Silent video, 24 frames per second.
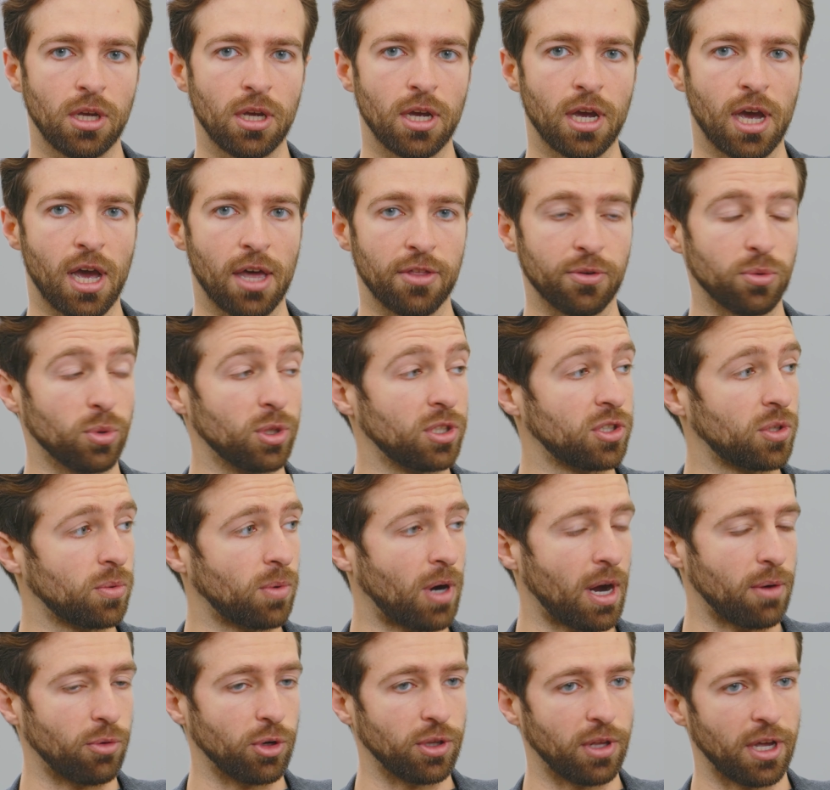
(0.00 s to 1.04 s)
The reason
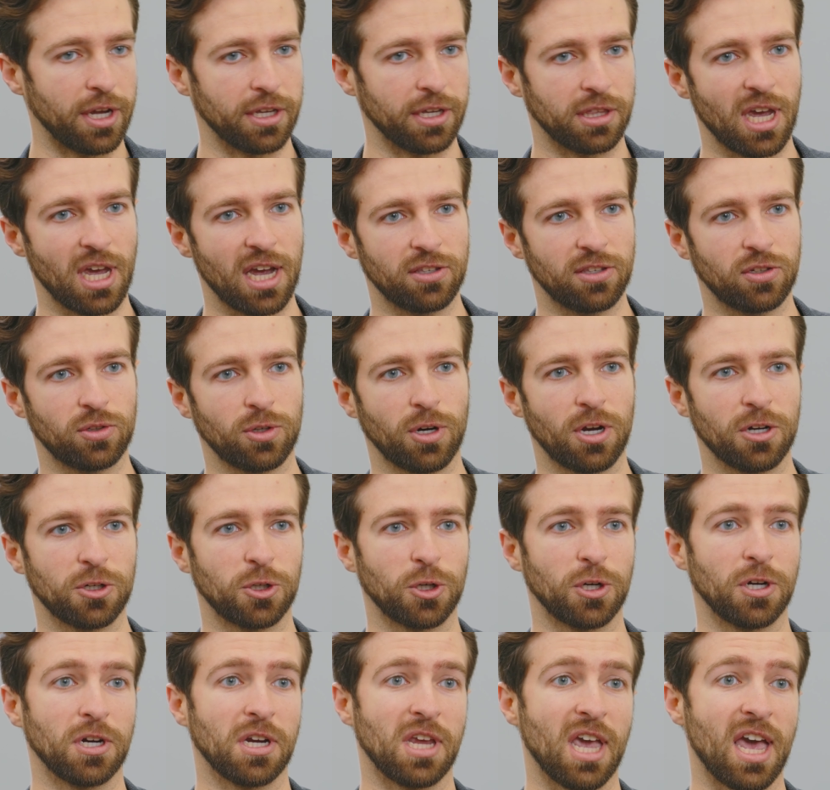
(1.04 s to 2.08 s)
why we like that
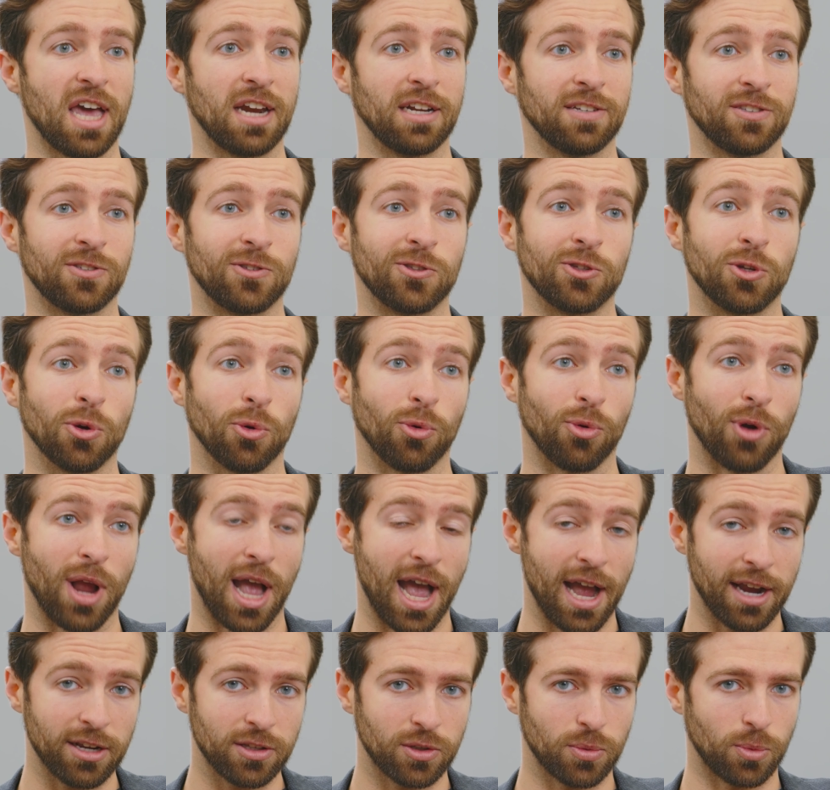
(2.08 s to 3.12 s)
structure, again, it's
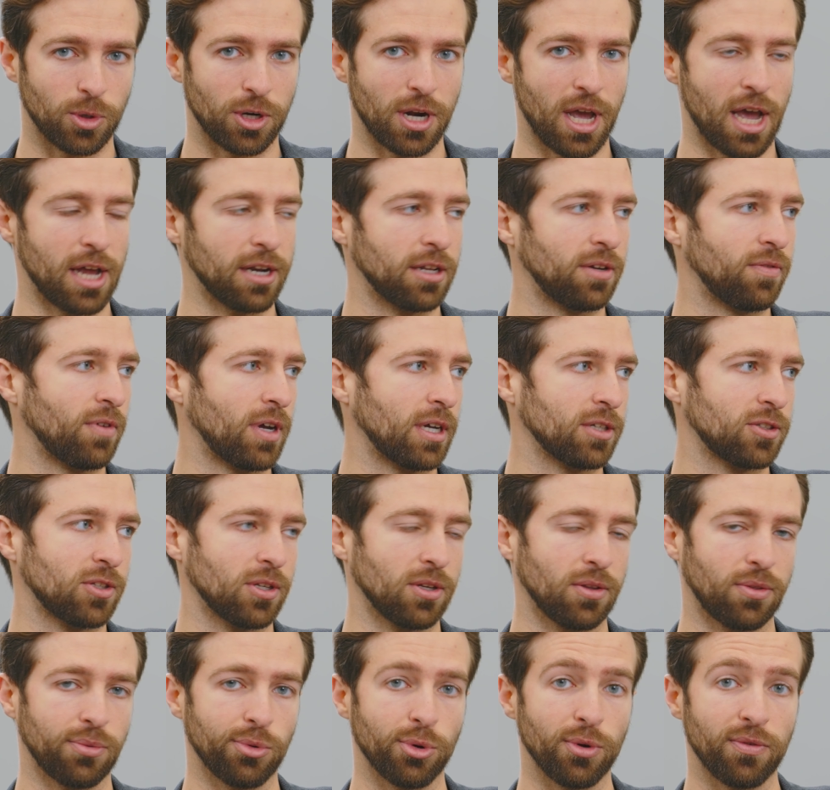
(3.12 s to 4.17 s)
direct. We're not
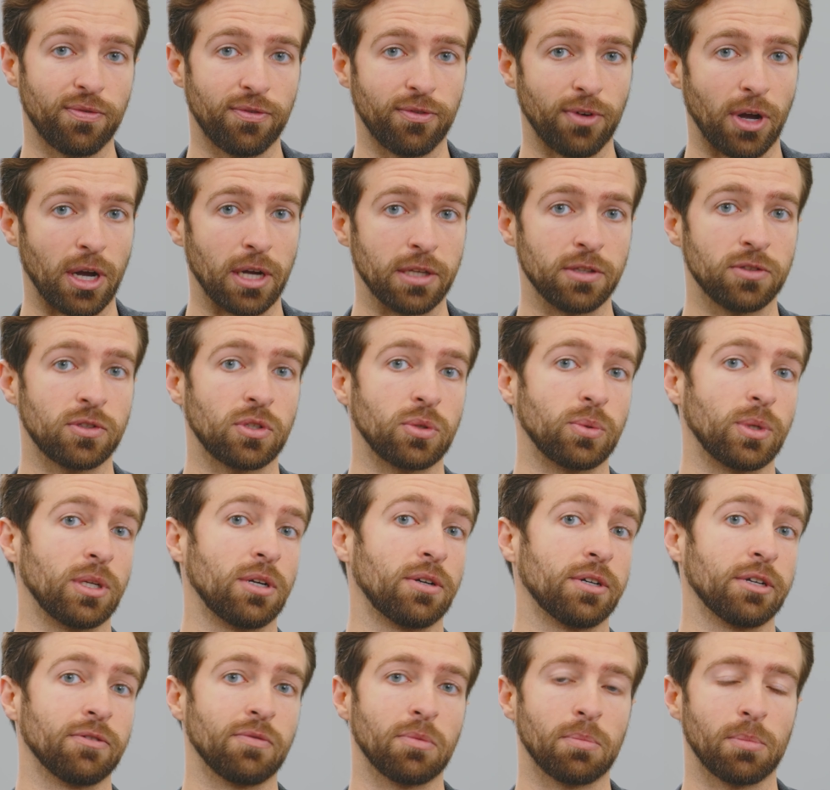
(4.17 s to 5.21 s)
investing through a fund, so we
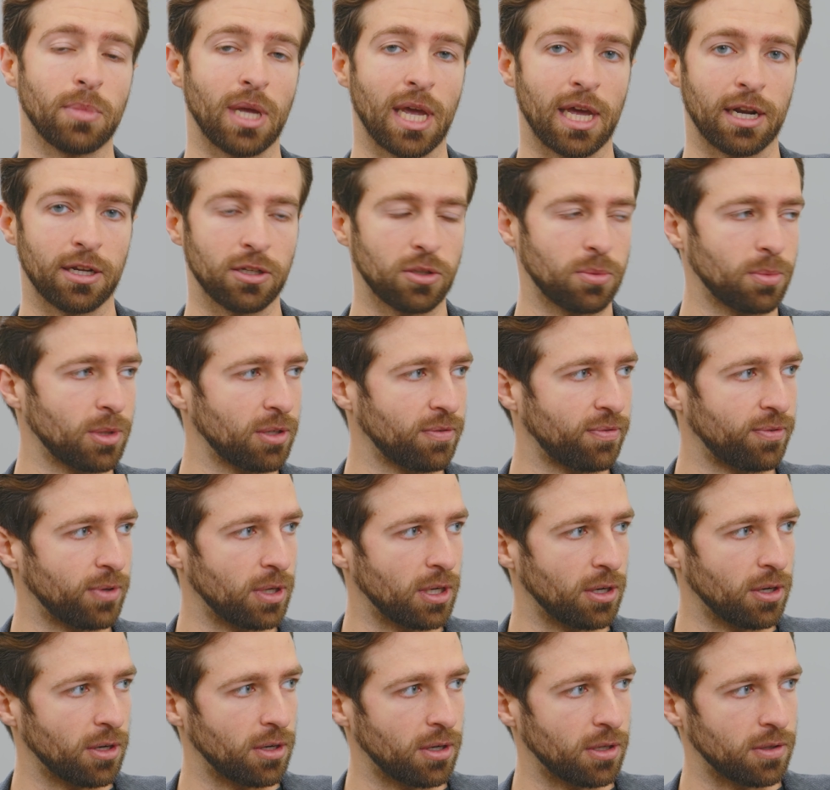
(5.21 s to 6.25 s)
don't have a management
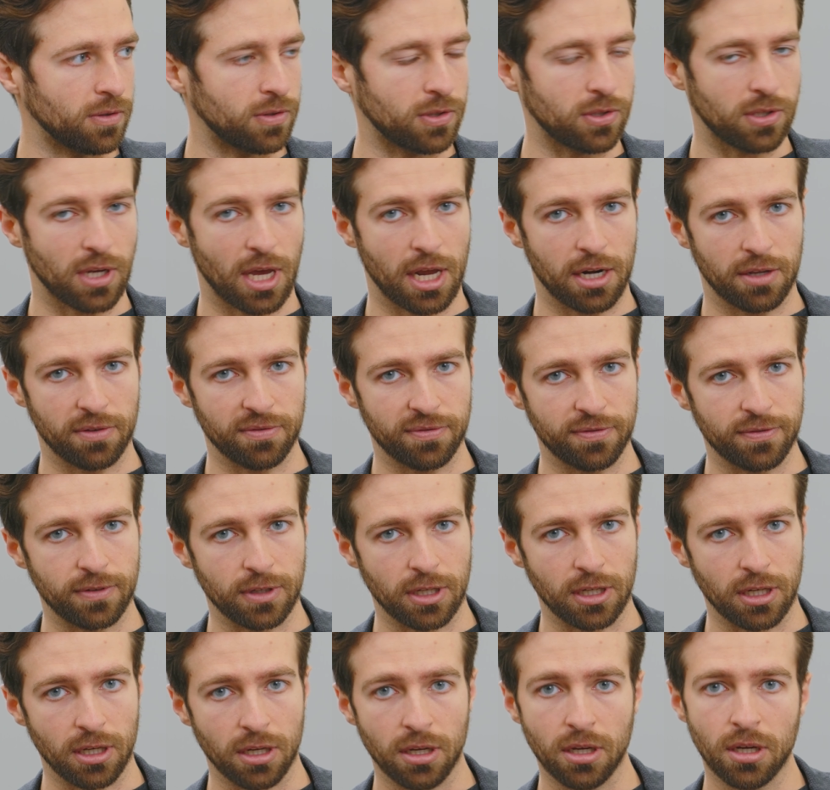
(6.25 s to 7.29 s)
fee or an incentive
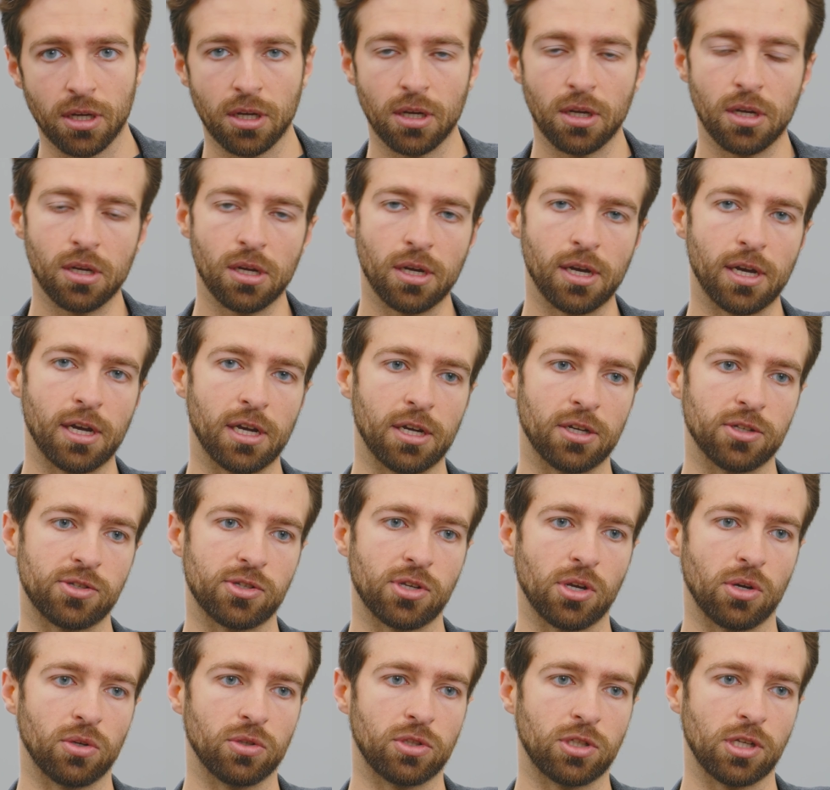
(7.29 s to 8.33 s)
fee
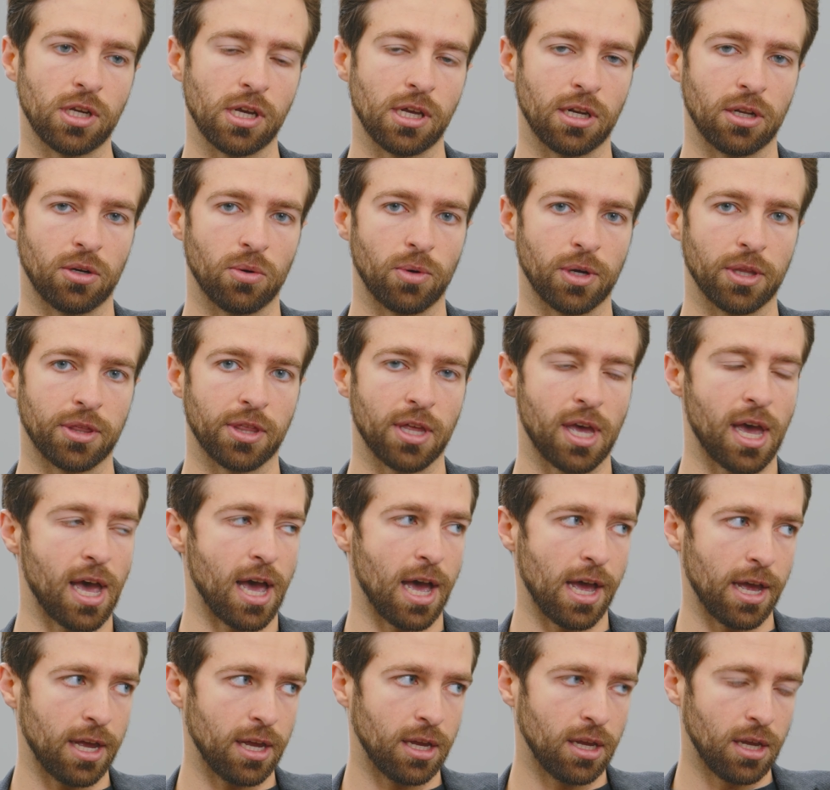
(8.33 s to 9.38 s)
associated with
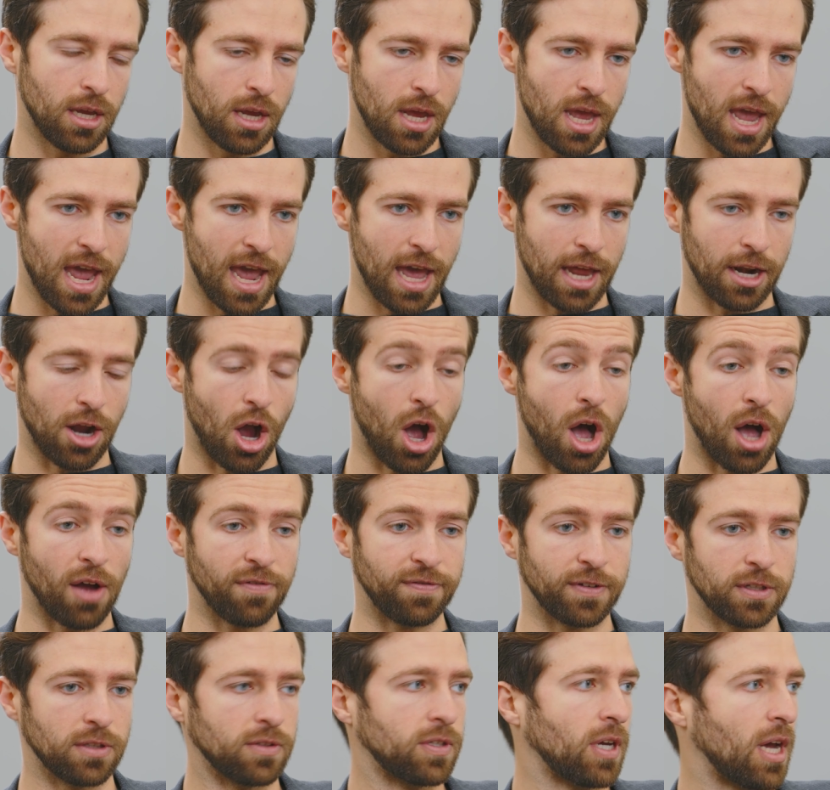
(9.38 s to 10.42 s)
that. And
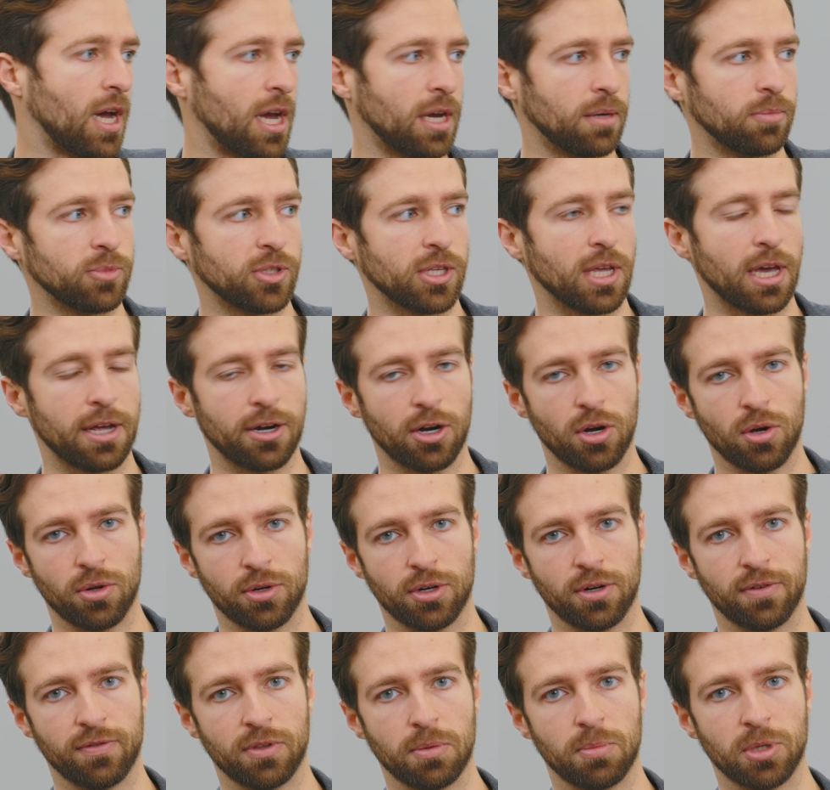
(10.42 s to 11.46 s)
oftentimes that owner
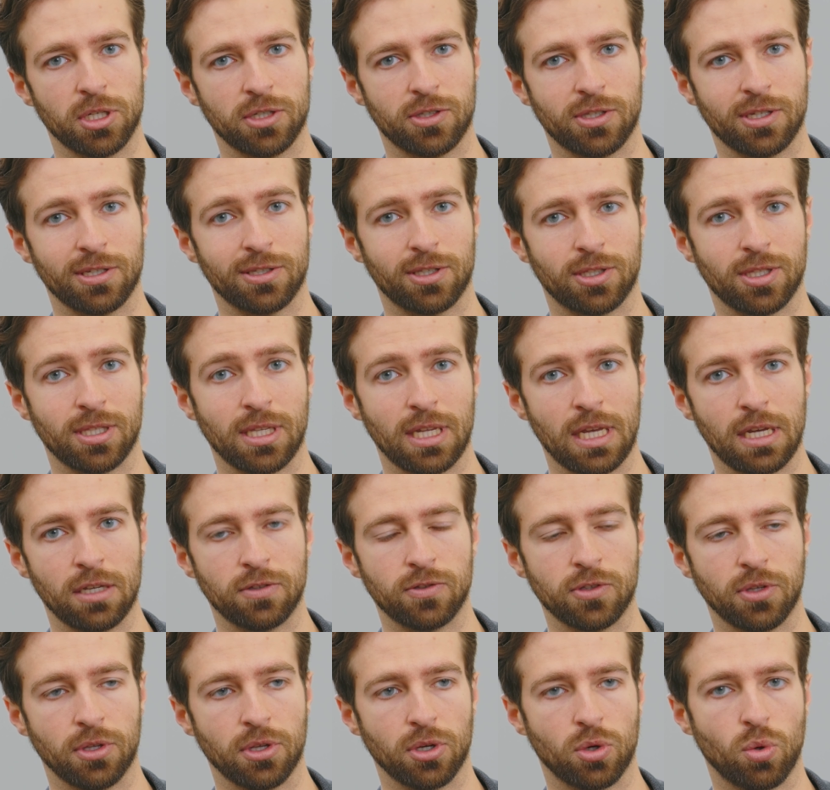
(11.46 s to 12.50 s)
of the business
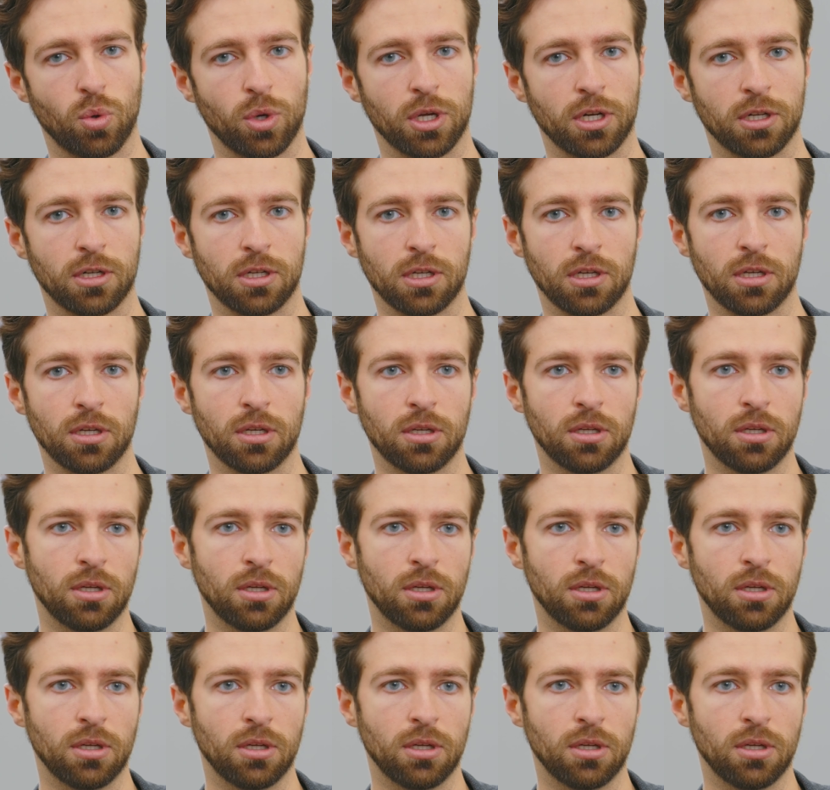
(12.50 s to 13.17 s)
needs liquidity.